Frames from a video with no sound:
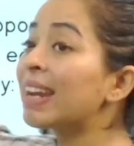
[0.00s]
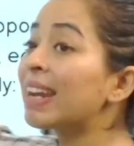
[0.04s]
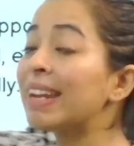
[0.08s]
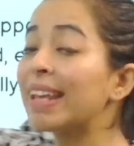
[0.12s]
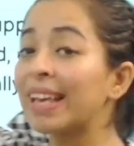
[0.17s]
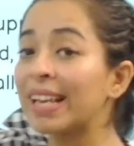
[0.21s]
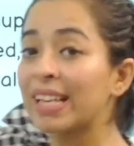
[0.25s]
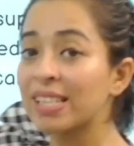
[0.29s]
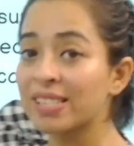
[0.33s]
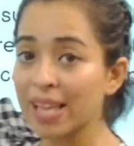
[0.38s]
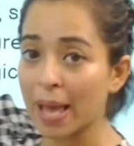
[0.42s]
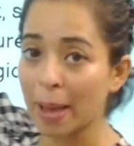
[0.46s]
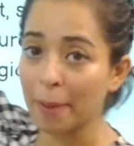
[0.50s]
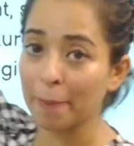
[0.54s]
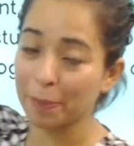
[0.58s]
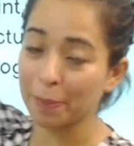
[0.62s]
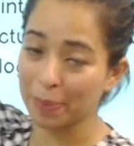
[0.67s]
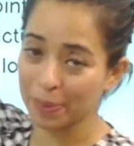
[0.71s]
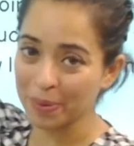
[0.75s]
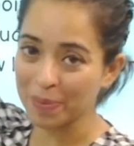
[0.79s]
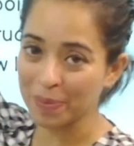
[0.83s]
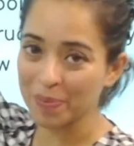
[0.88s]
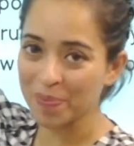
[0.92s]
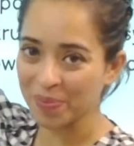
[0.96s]

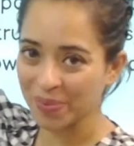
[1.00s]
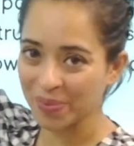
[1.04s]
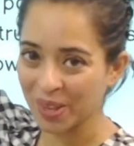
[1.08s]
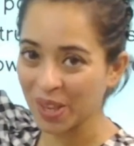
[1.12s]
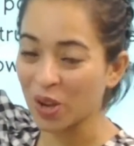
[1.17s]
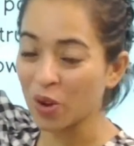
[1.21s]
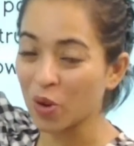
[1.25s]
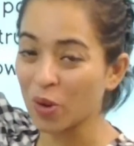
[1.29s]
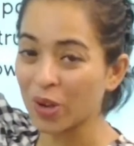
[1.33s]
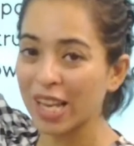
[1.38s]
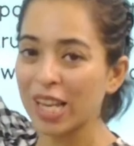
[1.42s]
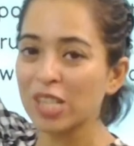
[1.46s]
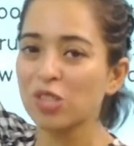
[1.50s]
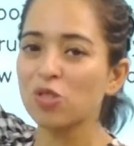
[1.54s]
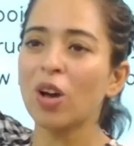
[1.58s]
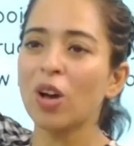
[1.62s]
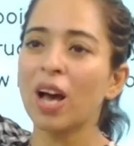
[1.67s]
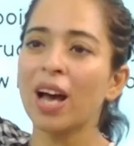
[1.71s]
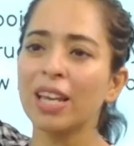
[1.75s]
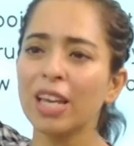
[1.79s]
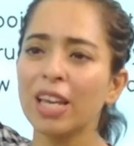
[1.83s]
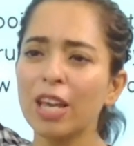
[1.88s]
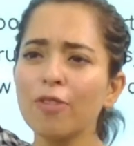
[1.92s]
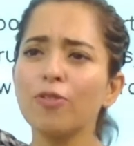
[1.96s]
example. Okay,
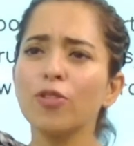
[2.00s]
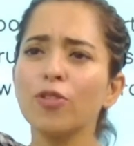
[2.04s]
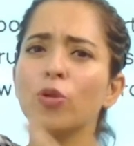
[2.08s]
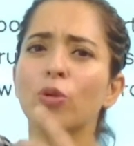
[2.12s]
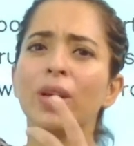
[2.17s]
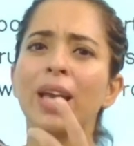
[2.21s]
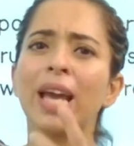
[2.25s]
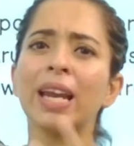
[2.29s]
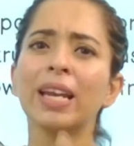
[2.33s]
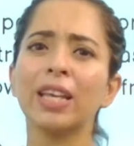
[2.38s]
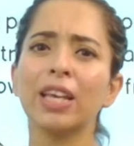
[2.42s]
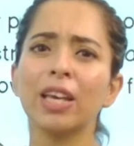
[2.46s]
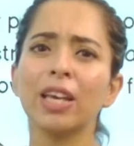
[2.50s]
so if you can